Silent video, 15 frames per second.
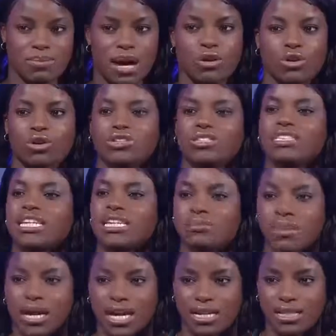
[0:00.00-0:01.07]
about good
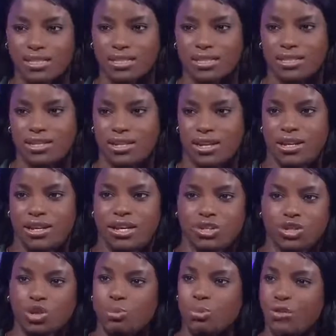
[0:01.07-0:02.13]
teammates and
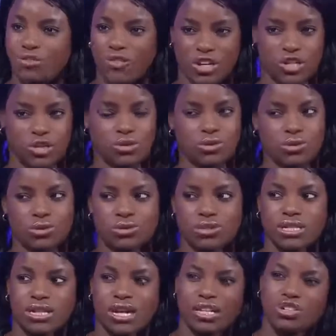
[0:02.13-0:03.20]
good
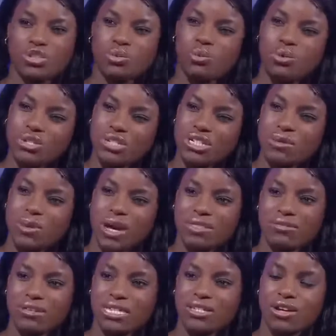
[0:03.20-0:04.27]
professionals. And I just wonder
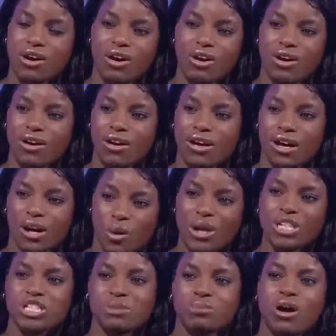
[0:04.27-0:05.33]
whether he's got a
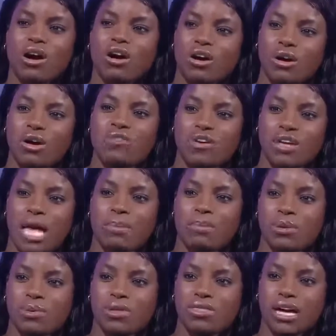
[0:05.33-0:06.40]
question mark over
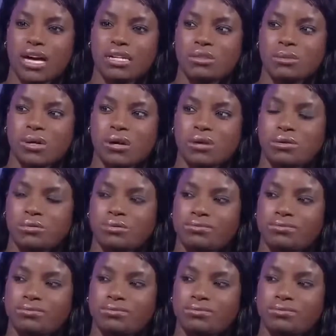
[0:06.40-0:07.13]
Kepa with that as well.